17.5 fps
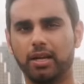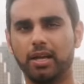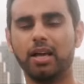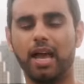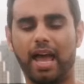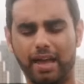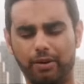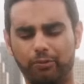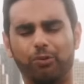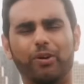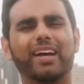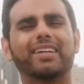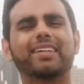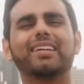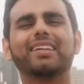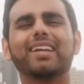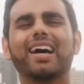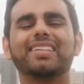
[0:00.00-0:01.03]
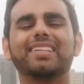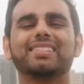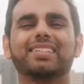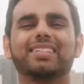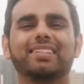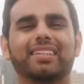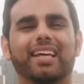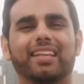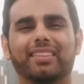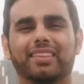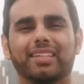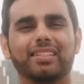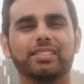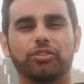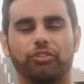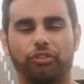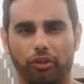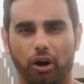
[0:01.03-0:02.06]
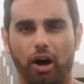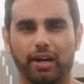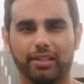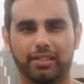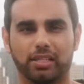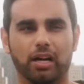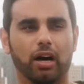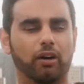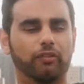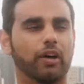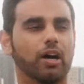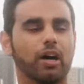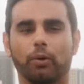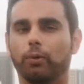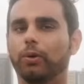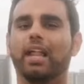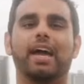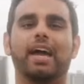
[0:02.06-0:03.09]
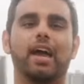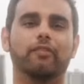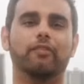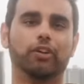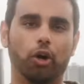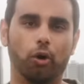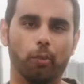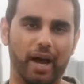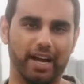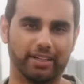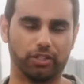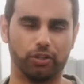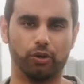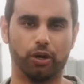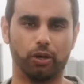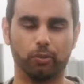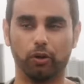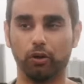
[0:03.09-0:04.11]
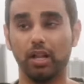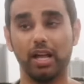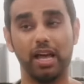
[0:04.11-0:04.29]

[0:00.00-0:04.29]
and recognizing that these thoughts of, will I ever go back to normal?